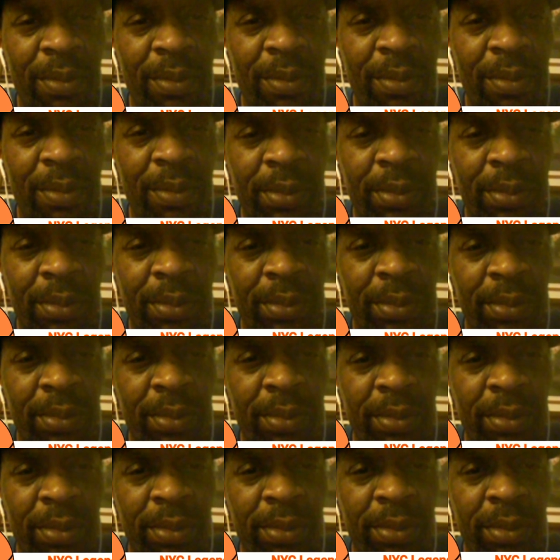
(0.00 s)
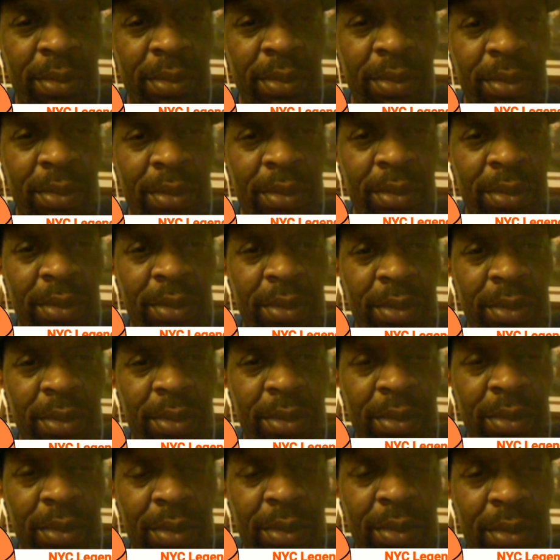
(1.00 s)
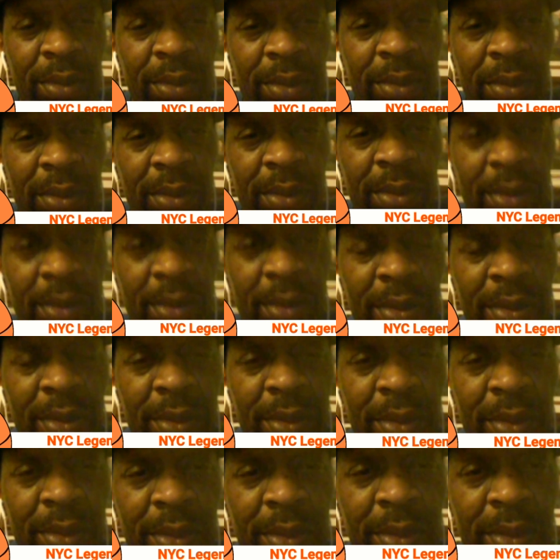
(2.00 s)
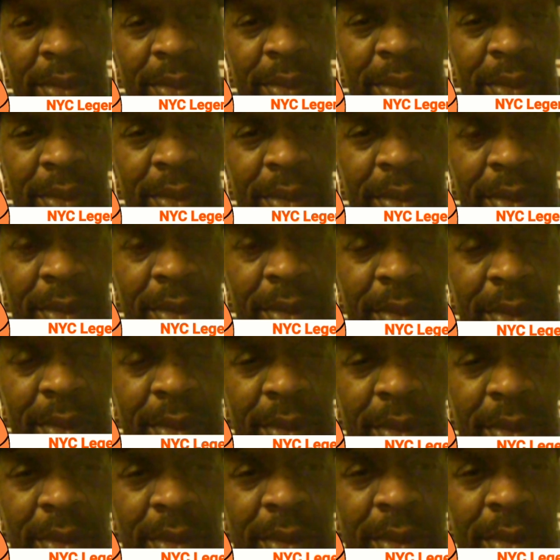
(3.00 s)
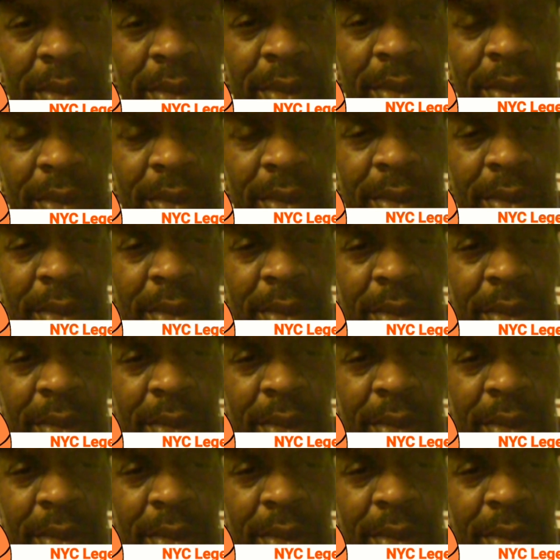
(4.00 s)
No words are spoken by the person on screen.